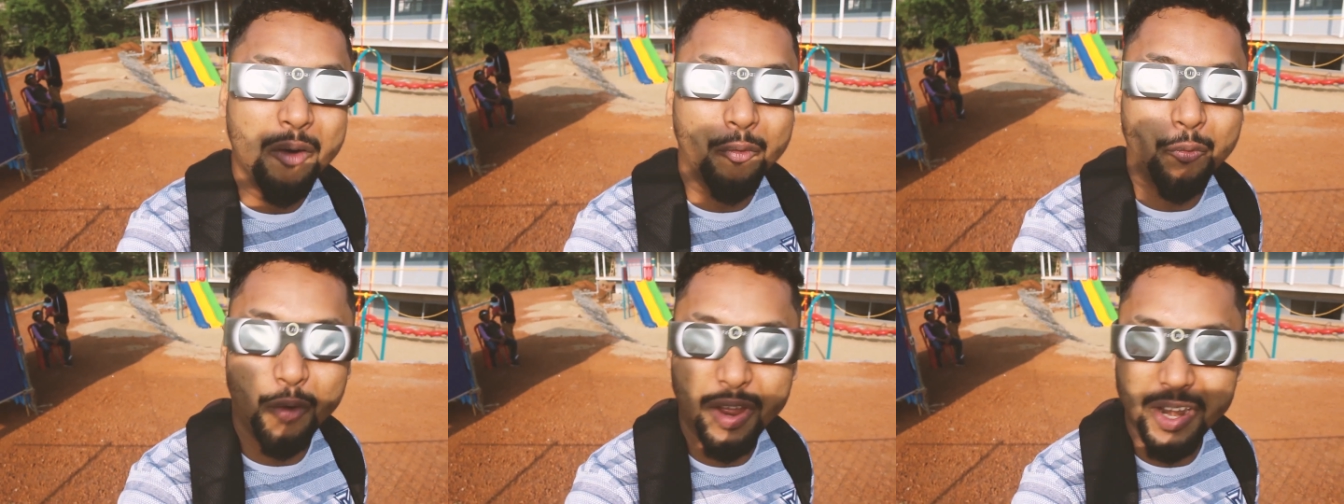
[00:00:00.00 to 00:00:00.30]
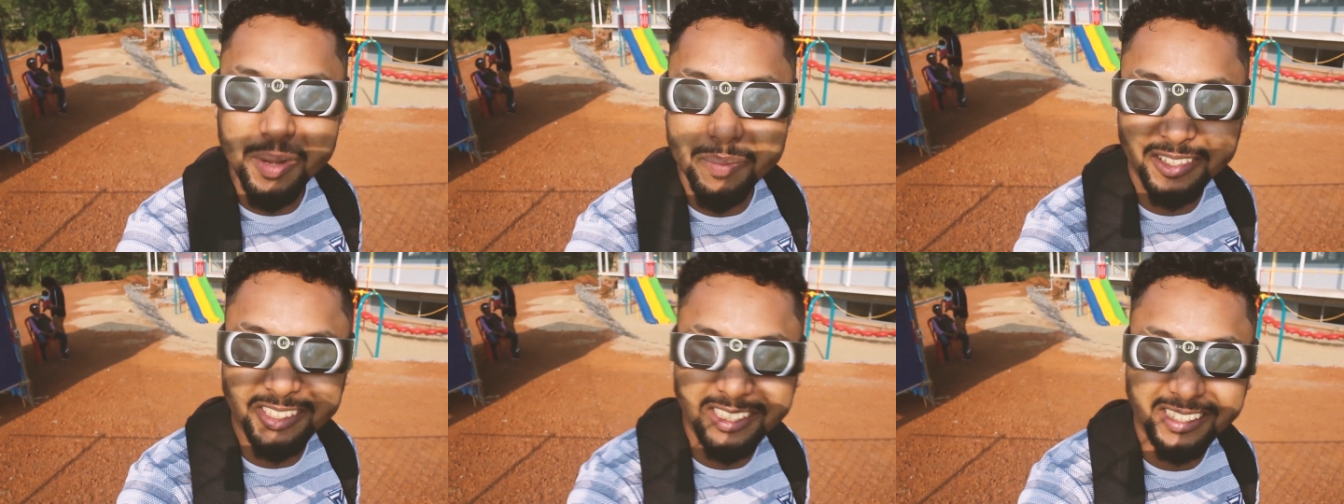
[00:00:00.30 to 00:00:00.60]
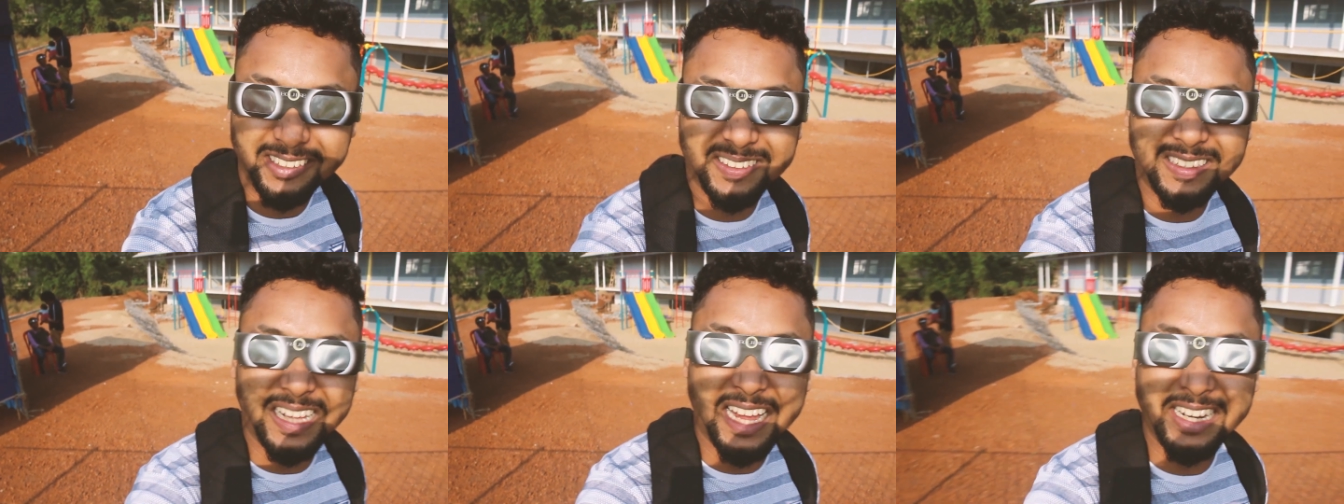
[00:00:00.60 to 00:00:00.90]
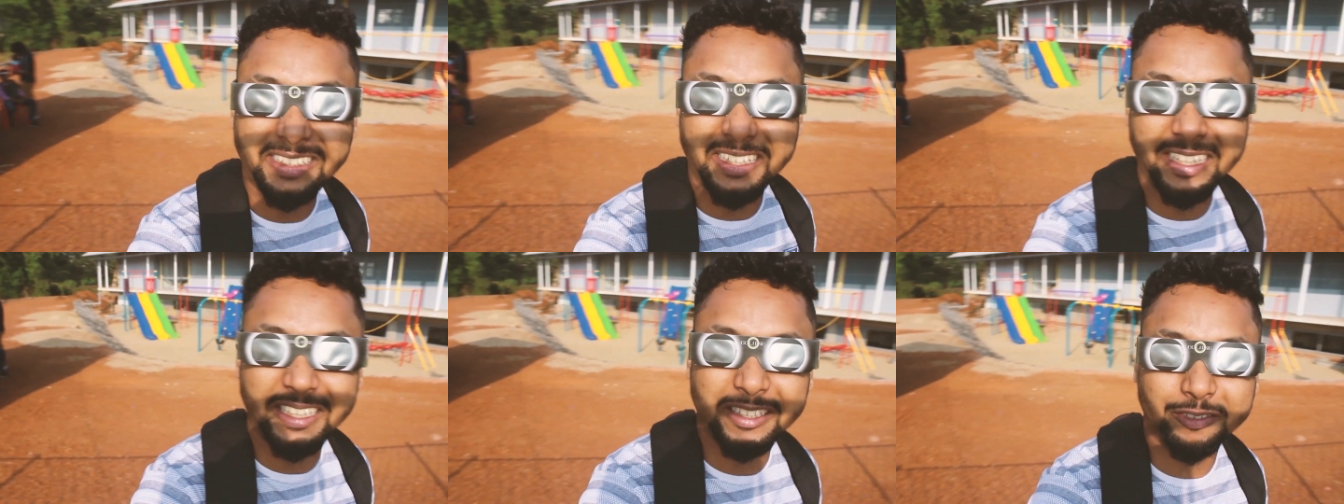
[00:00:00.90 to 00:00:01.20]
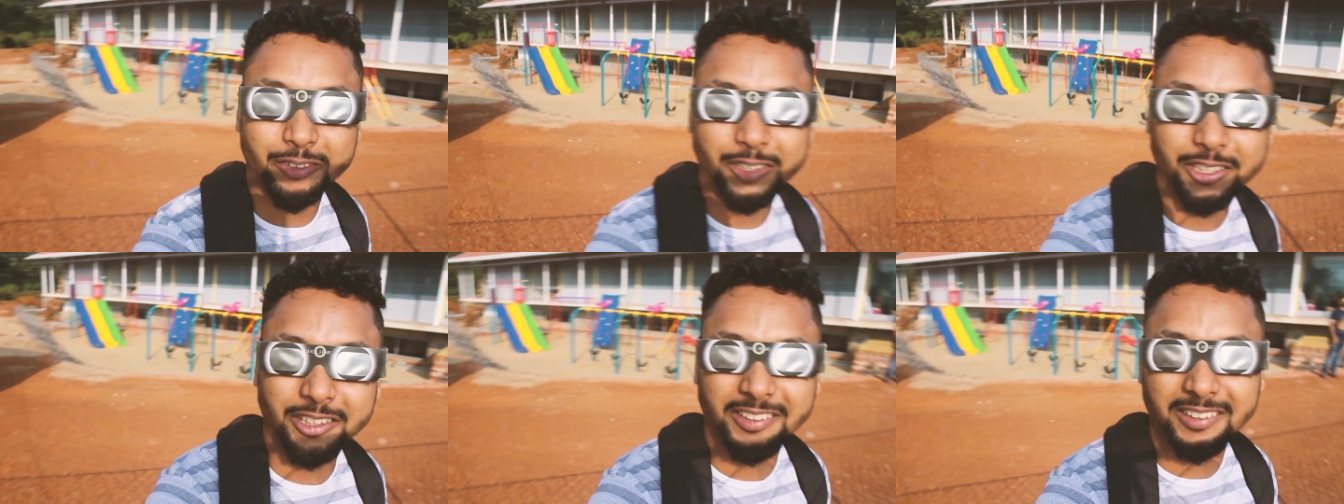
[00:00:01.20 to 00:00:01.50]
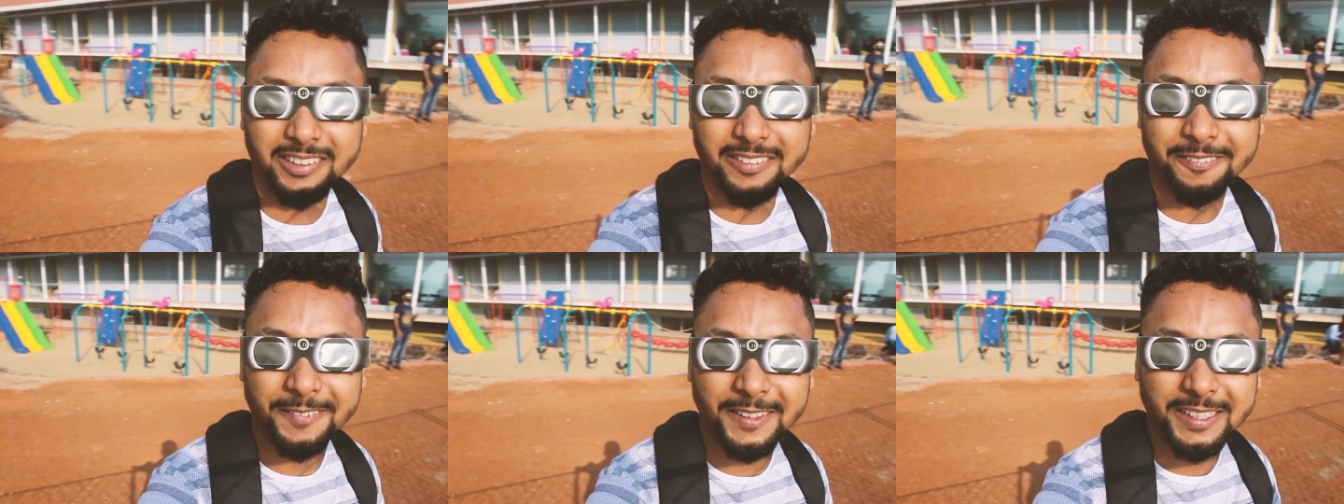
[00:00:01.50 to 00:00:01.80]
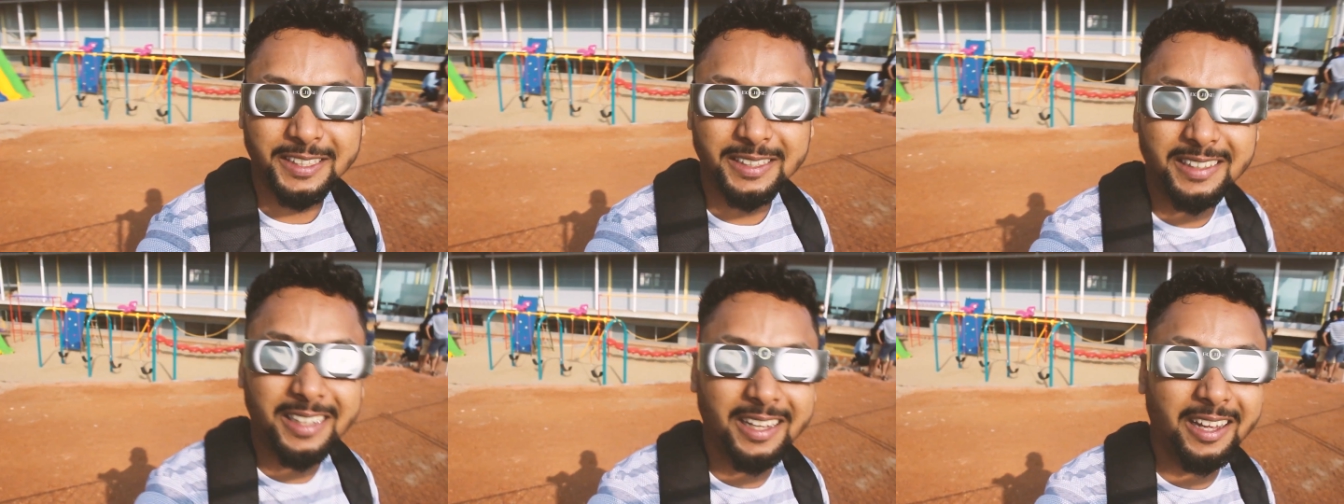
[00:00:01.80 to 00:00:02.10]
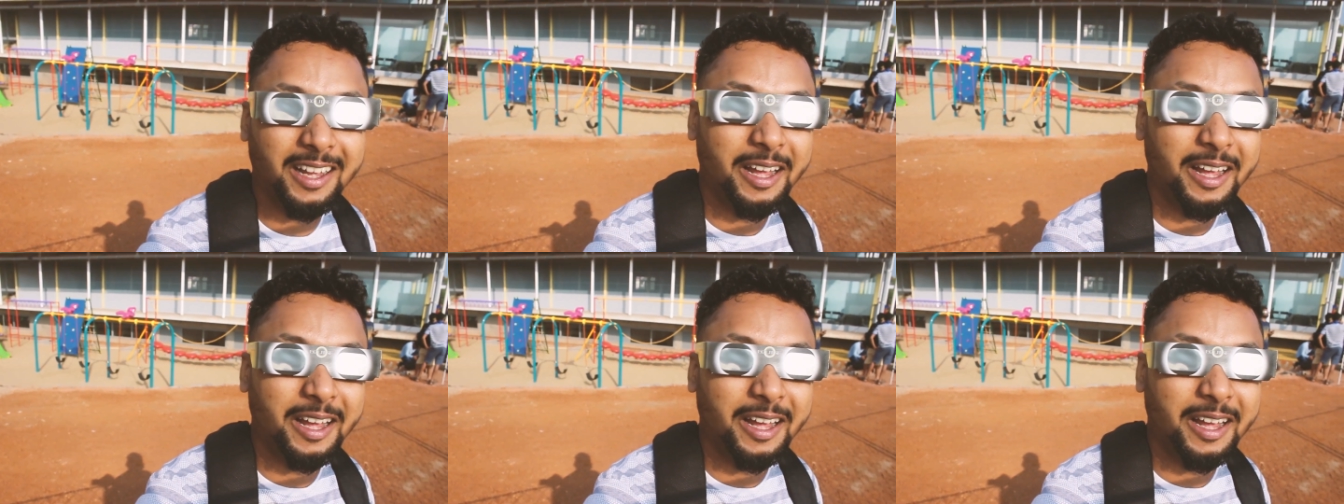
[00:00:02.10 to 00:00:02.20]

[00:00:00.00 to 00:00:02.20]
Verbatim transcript: Very much excited for this event.